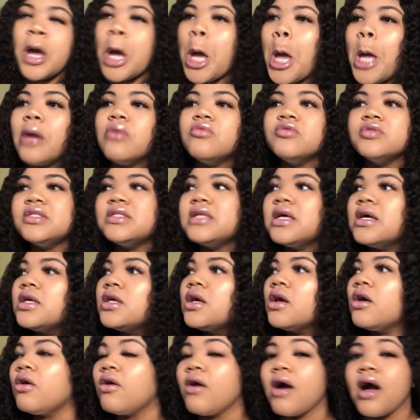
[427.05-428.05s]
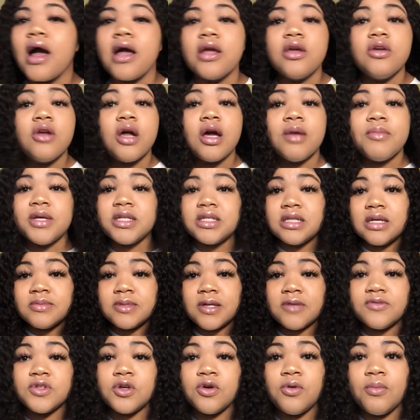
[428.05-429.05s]
I will tell, you know how many times
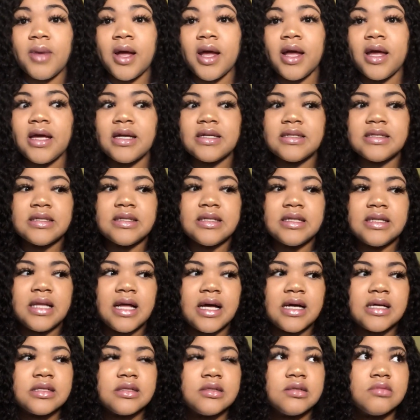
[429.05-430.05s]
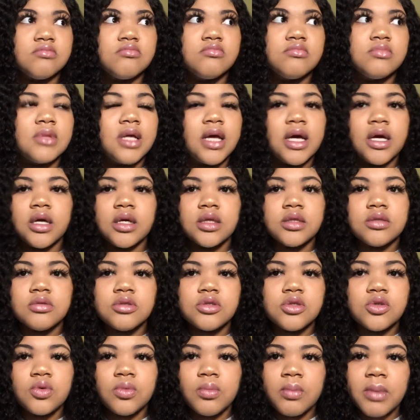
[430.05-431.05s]
I've told my ex in the last like
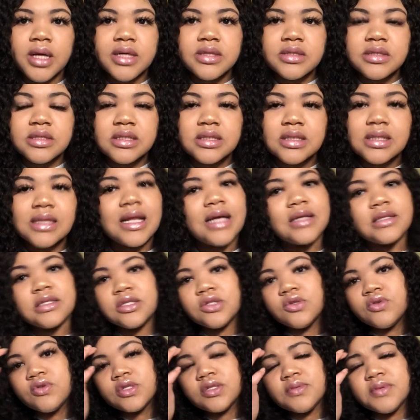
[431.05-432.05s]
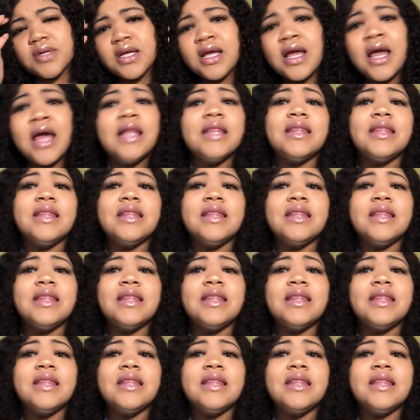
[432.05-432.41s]
2 months not to talk to me,